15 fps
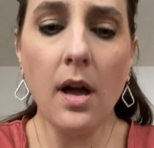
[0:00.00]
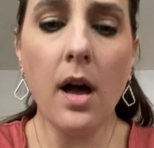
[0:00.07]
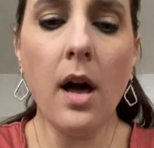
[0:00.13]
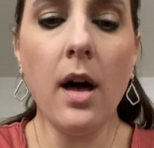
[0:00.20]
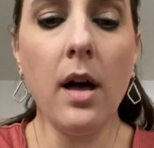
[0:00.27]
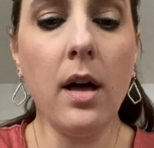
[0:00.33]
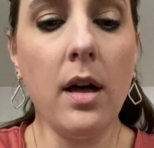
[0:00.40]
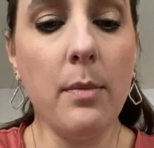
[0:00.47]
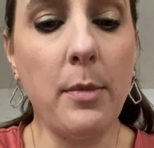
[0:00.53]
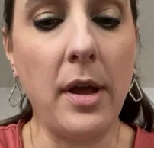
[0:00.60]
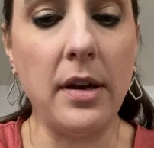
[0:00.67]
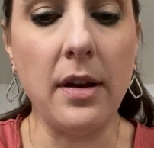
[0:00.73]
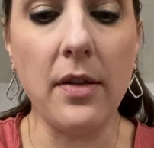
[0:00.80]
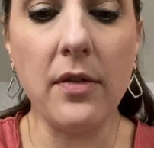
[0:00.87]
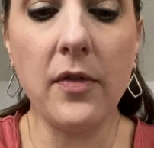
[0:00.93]

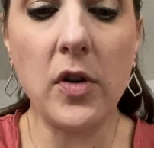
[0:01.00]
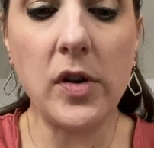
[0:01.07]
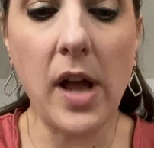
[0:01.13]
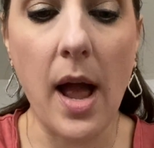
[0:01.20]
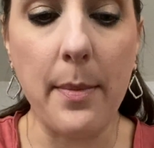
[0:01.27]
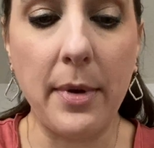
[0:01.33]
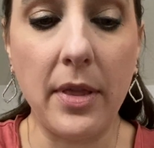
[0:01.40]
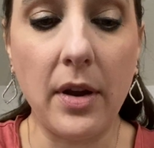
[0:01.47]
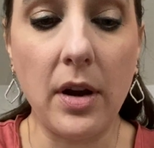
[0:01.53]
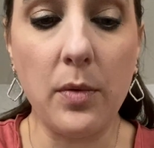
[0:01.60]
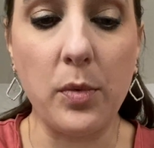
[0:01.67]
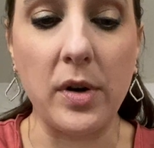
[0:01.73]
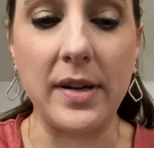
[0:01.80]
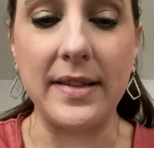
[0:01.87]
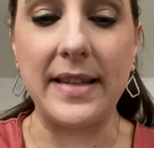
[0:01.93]
Another vocabulary
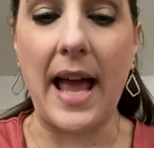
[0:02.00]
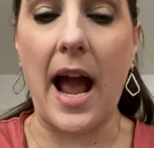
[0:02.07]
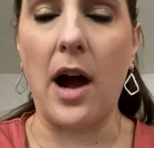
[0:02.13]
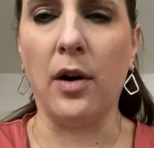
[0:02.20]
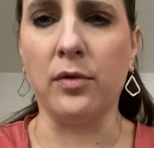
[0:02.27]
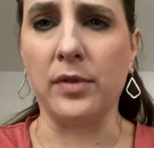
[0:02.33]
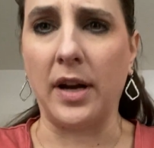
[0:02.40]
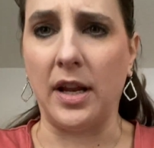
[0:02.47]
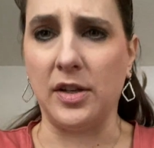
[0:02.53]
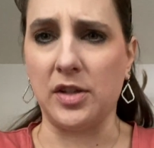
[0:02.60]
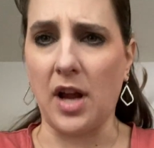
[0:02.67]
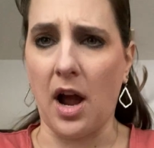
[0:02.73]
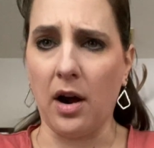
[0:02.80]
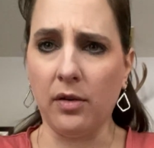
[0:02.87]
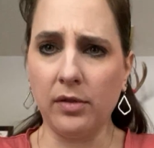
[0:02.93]
word is
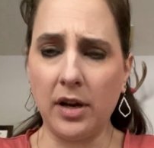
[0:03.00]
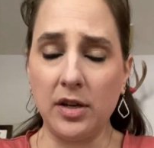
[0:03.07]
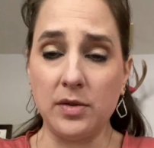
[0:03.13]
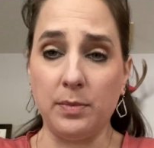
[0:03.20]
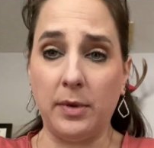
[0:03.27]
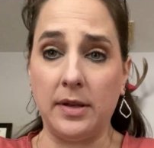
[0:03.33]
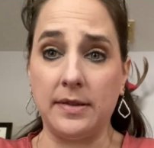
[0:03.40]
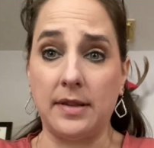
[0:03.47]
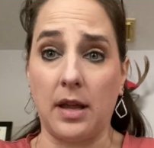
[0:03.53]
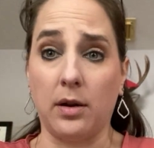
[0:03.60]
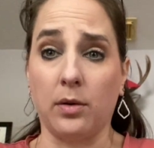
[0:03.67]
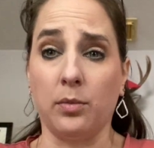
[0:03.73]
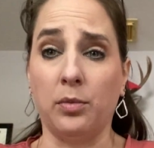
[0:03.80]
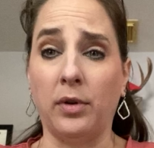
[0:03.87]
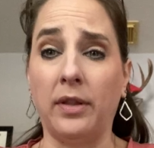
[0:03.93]
outrage. Outrage means that
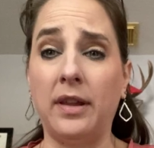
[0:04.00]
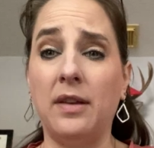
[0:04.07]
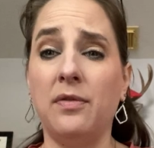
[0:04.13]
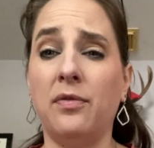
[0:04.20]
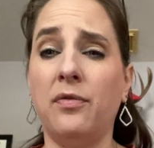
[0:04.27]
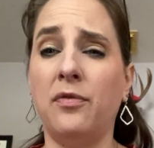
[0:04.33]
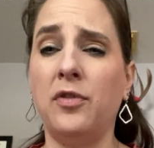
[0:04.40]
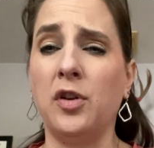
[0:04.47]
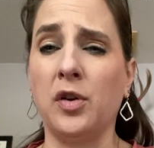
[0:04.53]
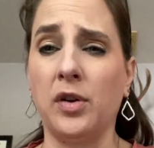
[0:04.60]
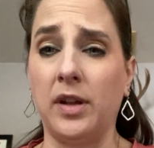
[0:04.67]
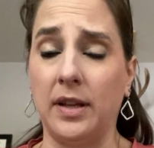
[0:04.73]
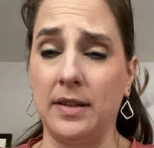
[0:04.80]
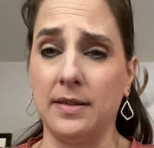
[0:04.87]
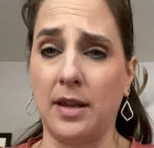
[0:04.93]
you're really
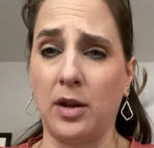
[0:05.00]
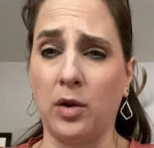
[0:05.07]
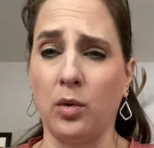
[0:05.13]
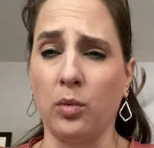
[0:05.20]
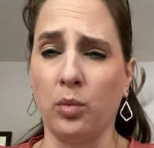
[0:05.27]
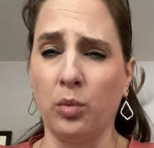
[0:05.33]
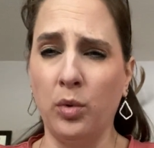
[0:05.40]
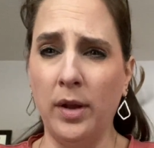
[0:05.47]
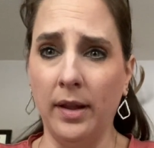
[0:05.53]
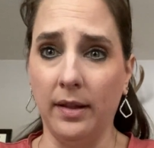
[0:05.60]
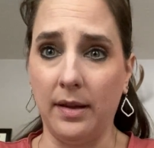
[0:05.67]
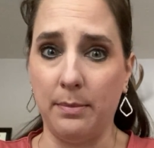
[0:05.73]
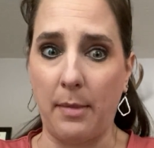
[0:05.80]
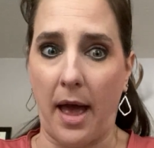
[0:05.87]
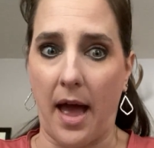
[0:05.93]
furious, like you're
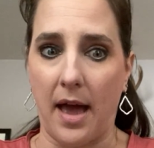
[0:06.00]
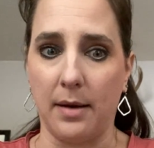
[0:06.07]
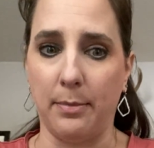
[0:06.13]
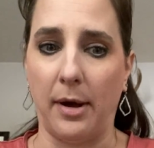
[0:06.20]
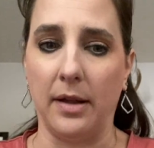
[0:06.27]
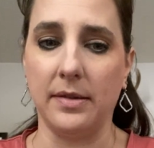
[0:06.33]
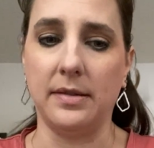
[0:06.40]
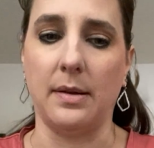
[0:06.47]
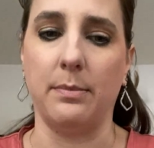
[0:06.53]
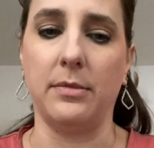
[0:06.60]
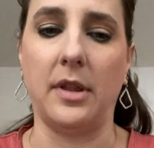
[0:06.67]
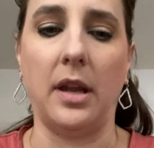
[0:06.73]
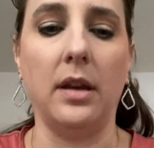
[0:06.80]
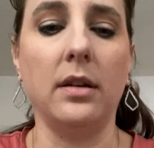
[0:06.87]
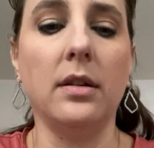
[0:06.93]
really mad about
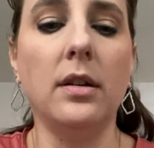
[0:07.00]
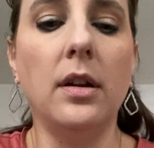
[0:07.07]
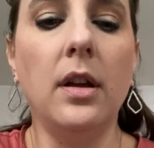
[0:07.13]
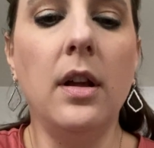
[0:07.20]
something.